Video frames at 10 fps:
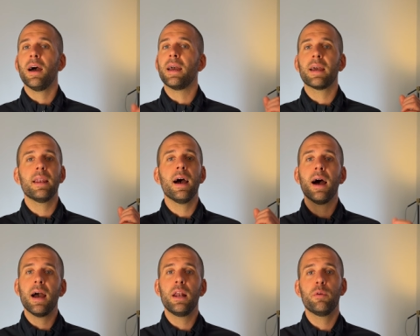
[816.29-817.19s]
I can
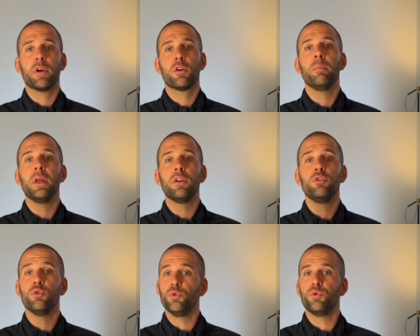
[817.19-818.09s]
highly recommend
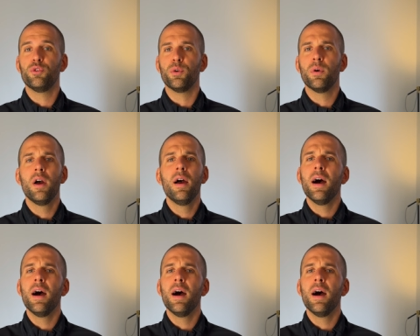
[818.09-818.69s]
you do so.